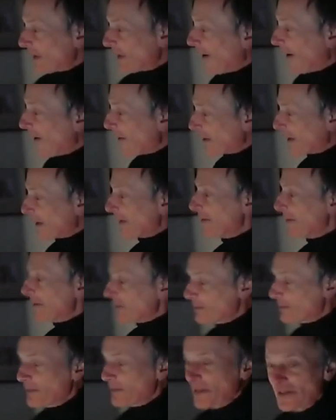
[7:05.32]
are going
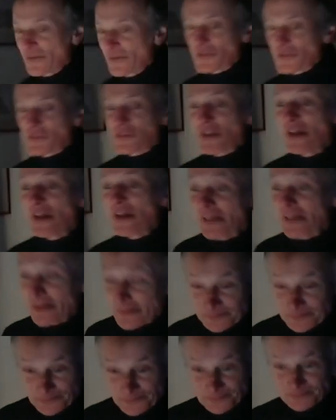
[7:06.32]
to be the same.
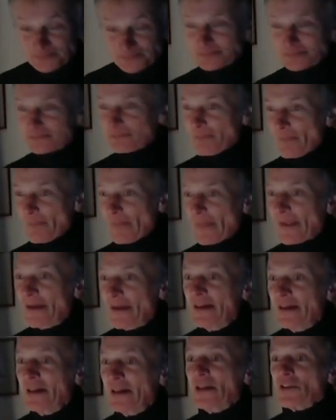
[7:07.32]

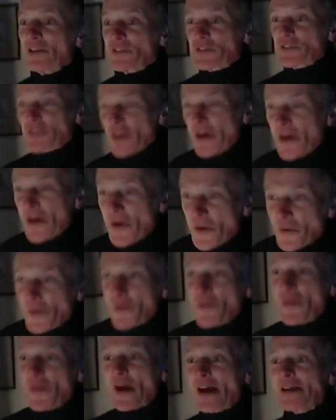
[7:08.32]
So
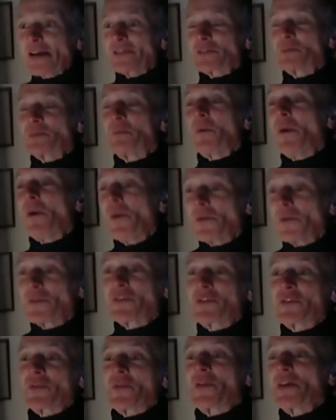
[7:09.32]
that
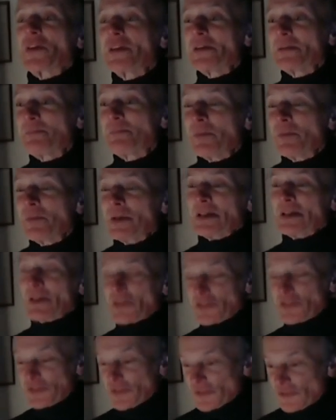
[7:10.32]
was the
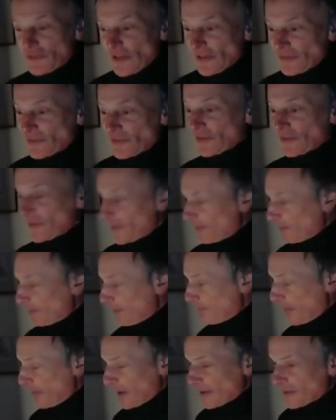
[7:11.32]
suggestion, the
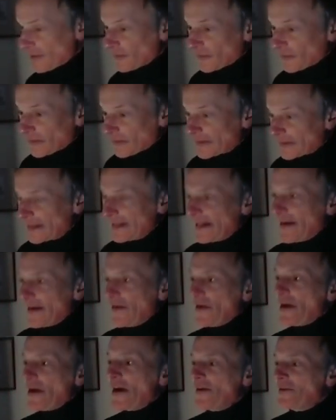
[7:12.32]
proposal.
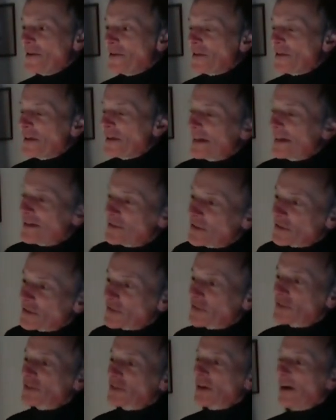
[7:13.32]
The only thing is it
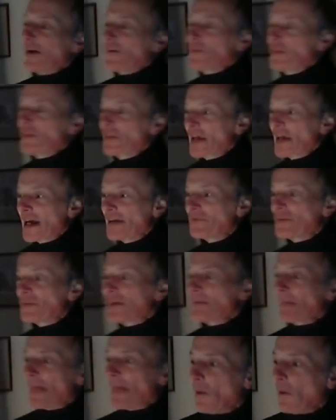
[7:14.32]
started
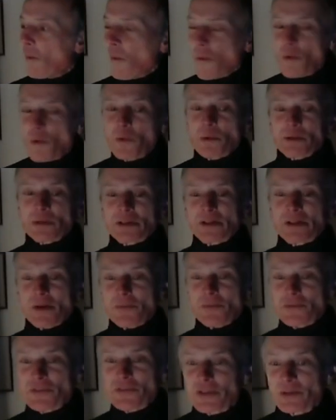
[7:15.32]
having awkward
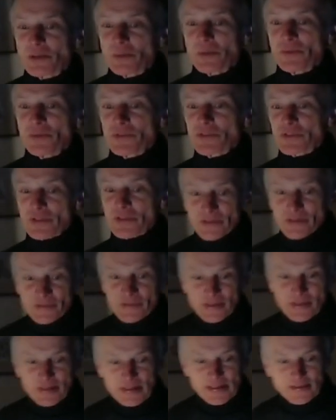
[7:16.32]

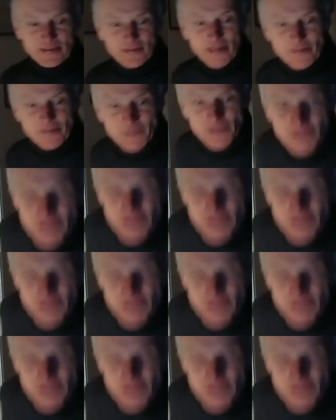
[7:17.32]
consequences. Now I'm just